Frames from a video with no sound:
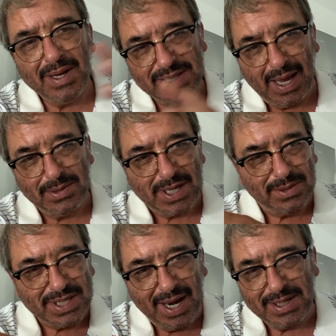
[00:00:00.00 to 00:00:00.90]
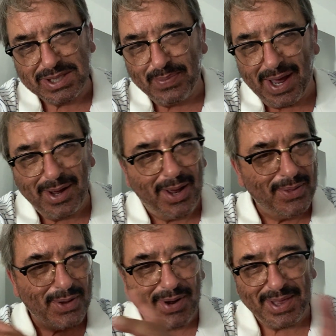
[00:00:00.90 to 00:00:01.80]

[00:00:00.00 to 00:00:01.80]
towns outside of Chapala, although I